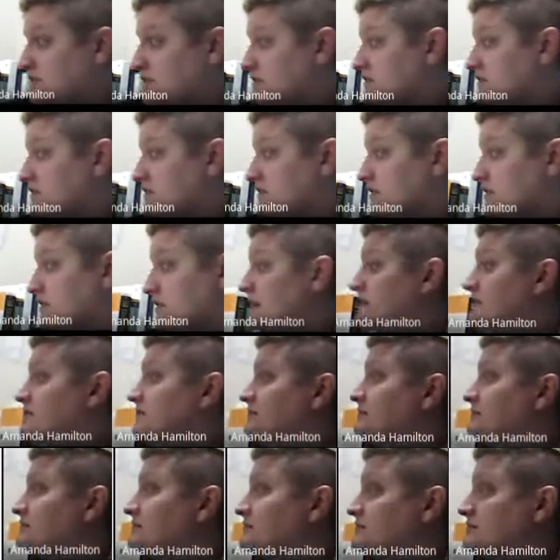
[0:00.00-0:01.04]
coming to you.
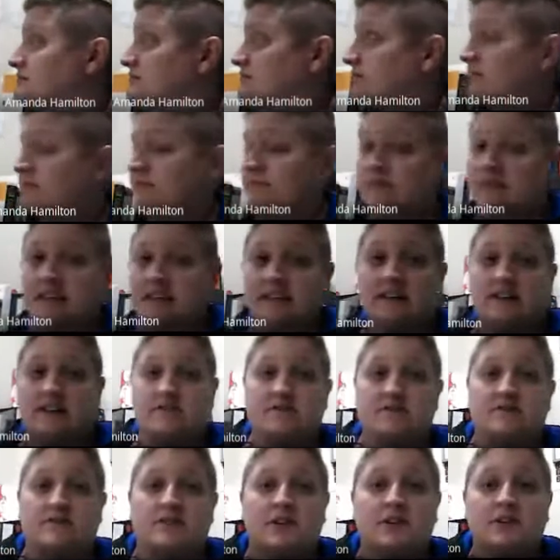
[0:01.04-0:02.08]
I
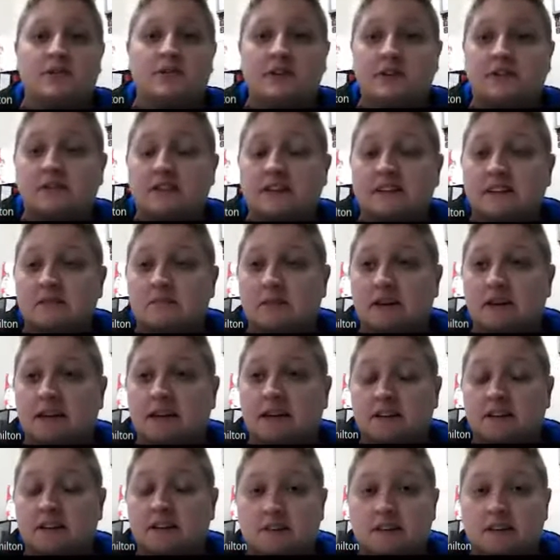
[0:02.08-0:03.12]
have no internet
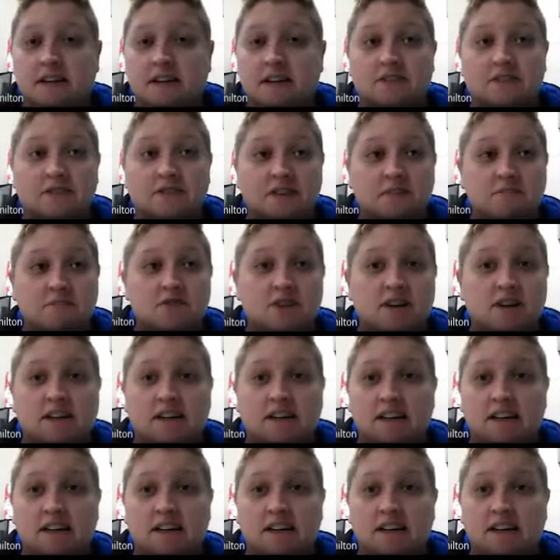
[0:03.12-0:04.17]
at my house right now. I'm
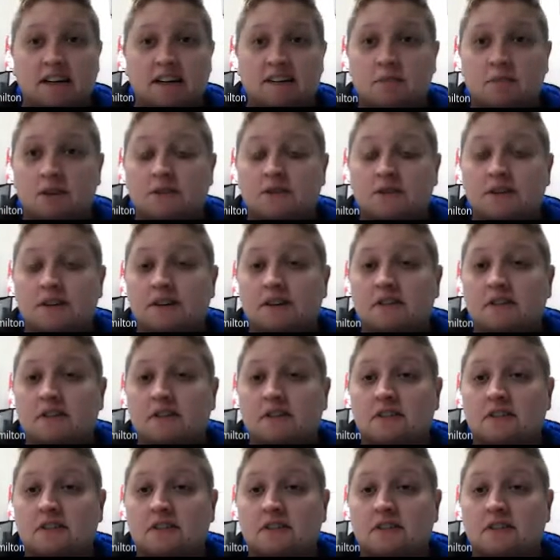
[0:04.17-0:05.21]
trying to get it uploaded
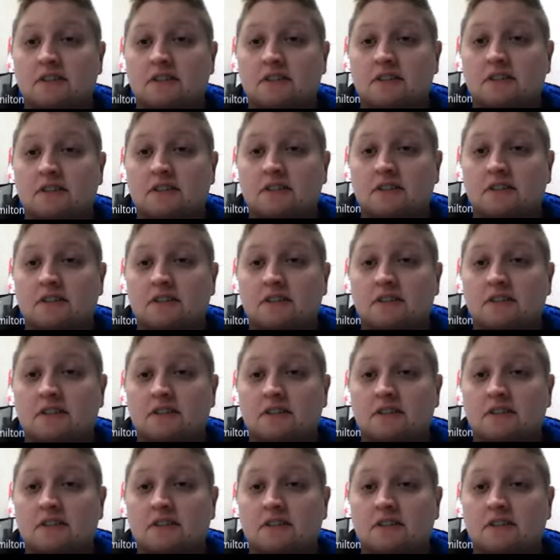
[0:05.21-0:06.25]
and all that stuff.
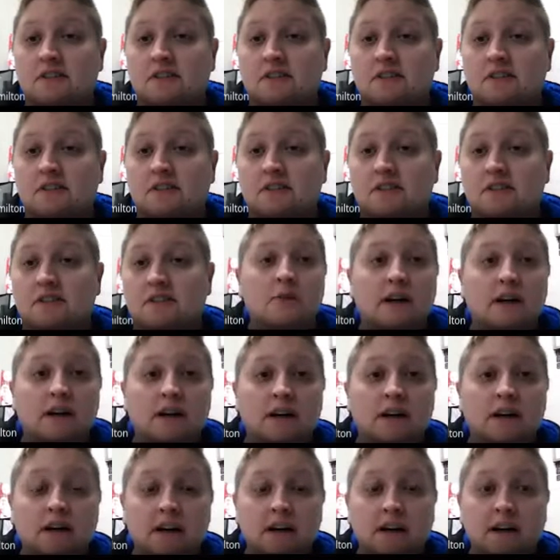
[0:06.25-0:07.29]

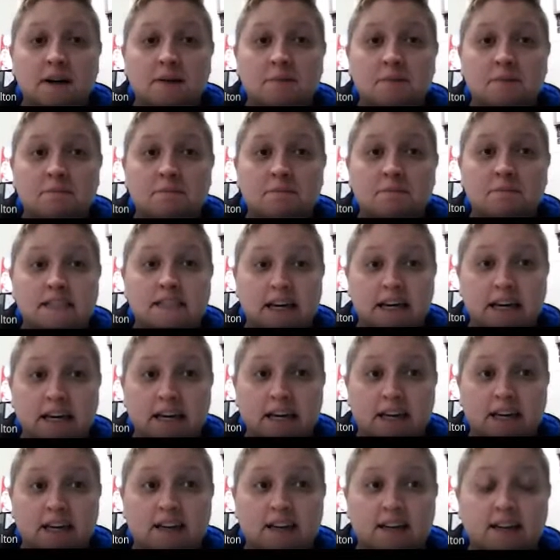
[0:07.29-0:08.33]
So
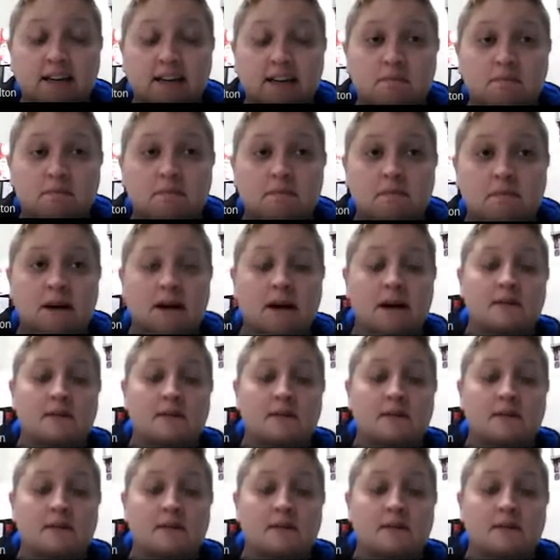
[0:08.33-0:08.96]
today,